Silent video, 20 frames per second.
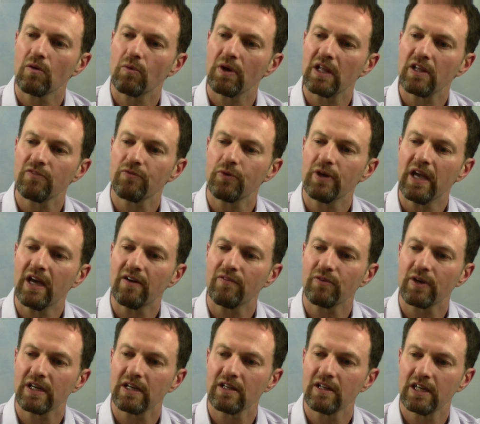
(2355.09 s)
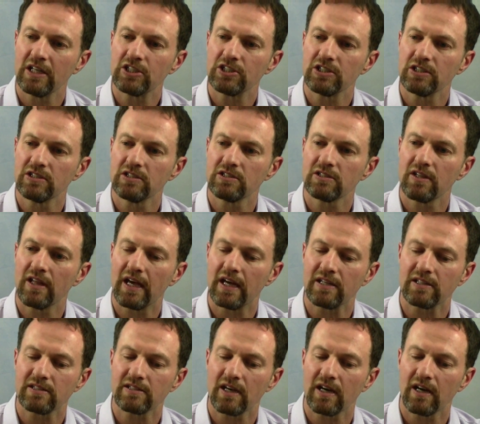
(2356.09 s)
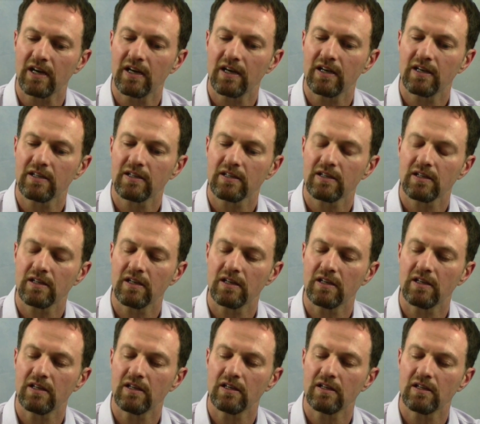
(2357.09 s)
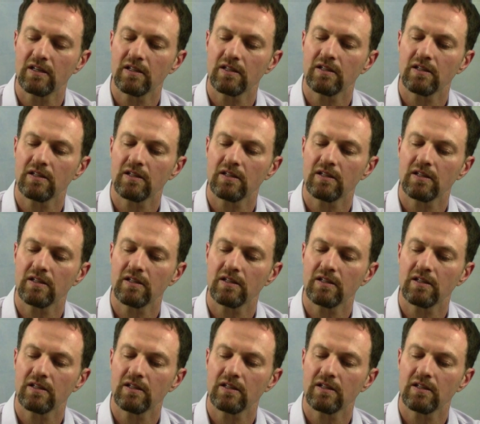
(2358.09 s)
Well, if we have regulations that, the